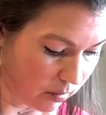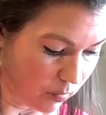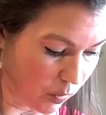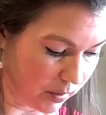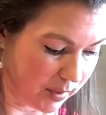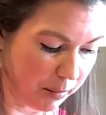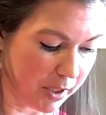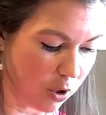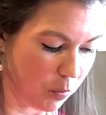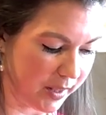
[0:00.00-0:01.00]
well, let me
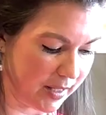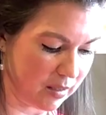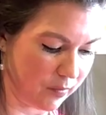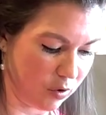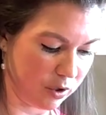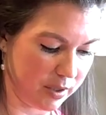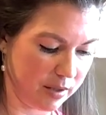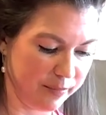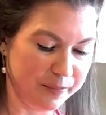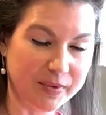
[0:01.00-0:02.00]
go with this first.
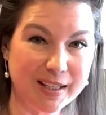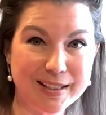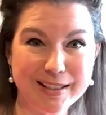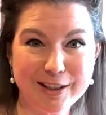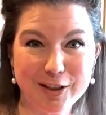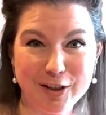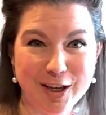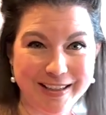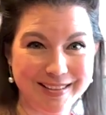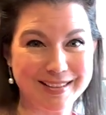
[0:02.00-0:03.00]
This is the
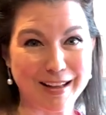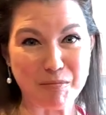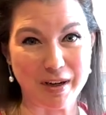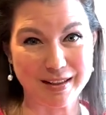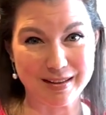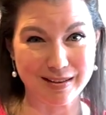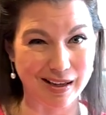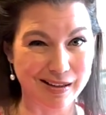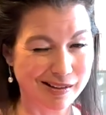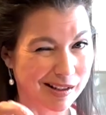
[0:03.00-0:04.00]
cheese that makes it
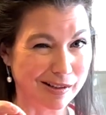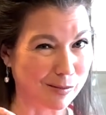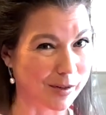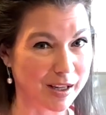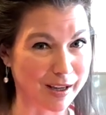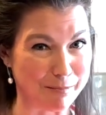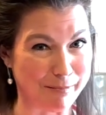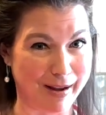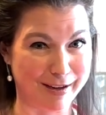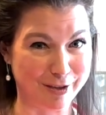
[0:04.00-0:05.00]
that little wink of
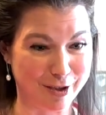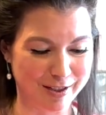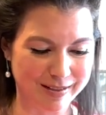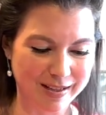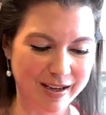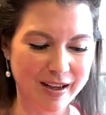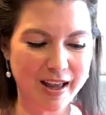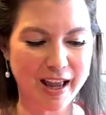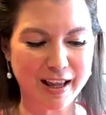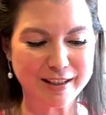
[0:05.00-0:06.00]
mac and cheese.
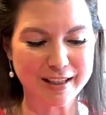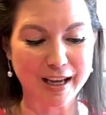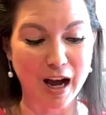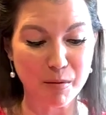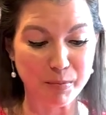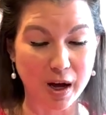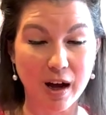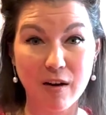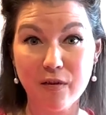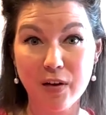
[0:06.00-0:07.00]
It's a cup
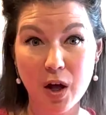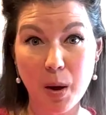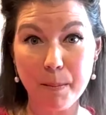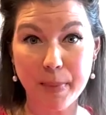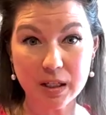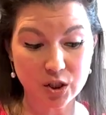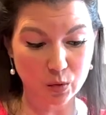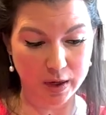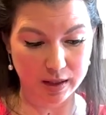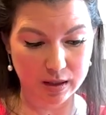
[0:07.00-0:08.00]
of
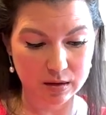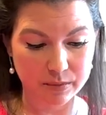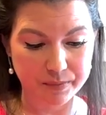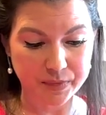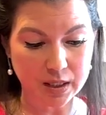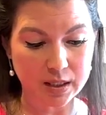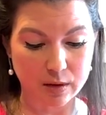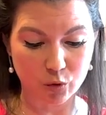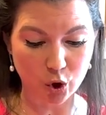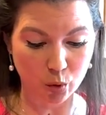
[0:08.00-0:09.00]
mozzarella.
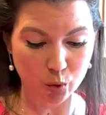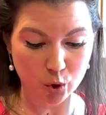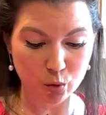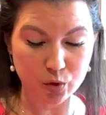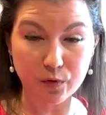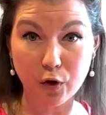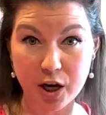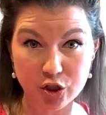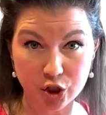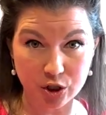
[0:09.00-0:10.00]
Now don't use
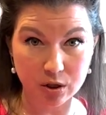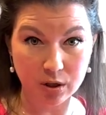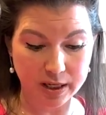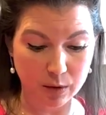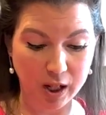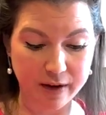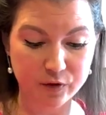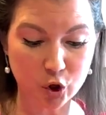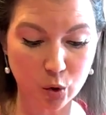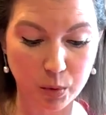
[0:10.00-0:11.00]
fresh. It'll have
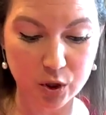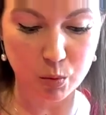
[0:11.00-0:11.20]
too much